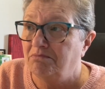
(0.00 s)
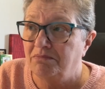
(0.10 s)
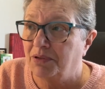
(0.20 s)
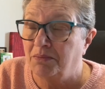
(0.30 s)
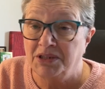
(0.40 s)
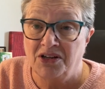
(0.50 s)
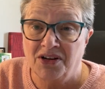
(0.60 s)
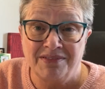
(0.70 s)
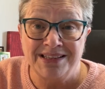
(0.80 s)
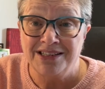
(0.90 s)
probably not
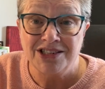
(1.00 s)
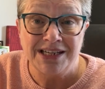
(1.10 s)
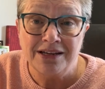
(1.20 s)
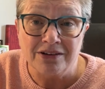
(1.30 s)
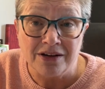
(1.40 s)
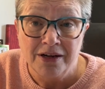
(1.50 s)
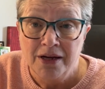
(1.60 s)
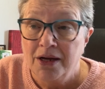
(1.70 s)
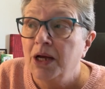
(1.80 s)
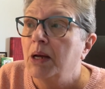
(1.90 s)
even this year,
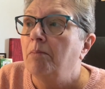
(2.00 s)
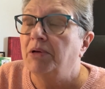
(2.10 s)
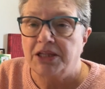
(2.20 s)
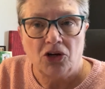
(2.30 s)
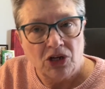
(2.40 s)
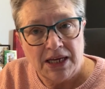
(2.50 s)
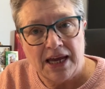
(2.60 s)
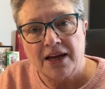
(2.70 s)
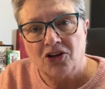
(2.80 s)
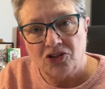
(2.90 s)
but they're going to
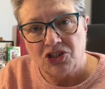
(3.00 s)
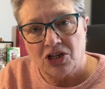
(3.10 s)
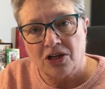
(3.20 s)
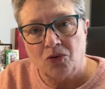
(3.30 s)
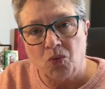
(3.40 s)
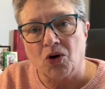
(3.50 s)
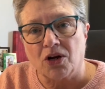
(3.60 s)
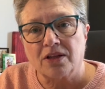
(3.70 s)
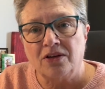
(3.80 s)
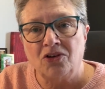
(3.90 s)
get a good chunk of
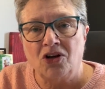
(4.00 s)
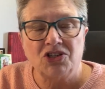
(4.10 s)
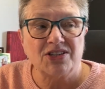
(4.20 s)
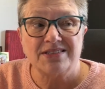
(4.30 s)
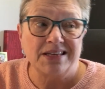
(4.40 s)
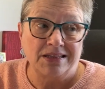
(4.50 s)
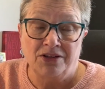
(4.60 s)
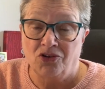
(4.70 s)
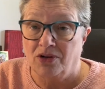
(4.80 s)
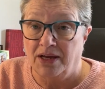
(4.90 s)
work. They're not just sitting
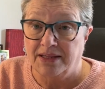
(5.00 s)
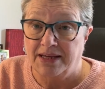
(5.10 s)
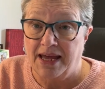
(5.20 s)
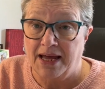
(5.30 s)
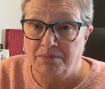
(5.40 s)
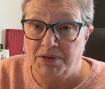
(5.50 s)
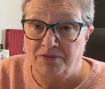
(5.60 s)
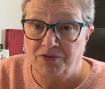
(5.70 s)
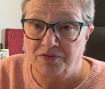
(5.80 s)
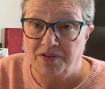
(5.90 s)
there like they had been
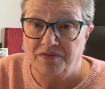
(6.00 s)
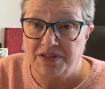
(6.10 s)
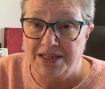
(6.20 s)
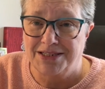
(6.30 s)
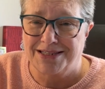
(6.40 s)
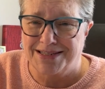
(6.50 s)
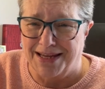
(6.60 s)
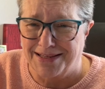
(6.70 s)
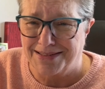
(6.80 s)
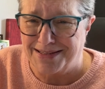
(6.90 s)
for 15,
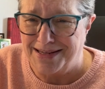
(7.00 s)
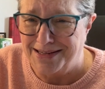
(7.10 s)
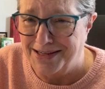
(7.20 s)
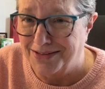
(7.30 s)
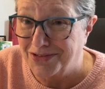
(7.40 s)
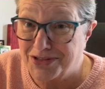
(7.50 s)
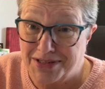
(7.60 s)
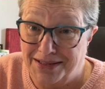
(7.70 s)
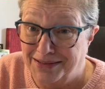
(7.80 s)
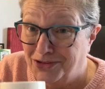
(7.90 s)
16 years,
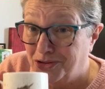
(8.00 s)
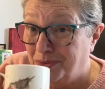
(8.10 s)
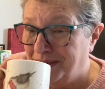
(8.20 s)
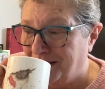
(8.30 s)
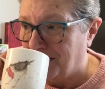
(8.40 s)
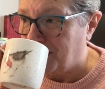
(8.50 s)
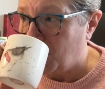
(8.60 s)
sitting there doing nothing.